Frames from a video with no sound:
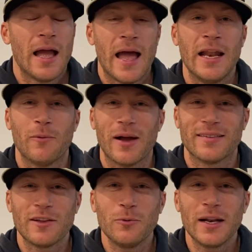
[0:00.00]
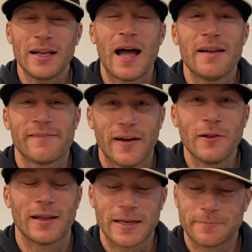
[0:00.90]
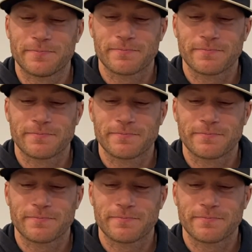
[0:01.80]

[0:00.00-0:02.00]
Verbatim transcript: Anyways, that's what it kind of felt like